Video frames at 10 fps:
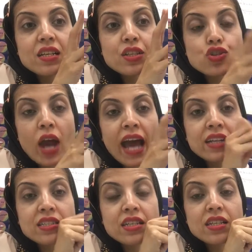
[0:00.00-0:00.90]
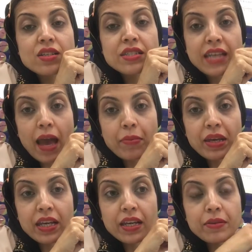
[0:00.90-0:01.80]
tracked
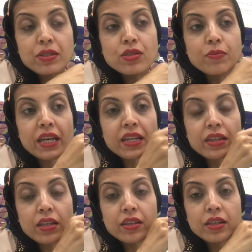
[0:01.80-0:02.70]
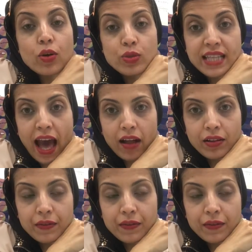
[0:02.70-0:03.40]
Sammy to be in the hotel,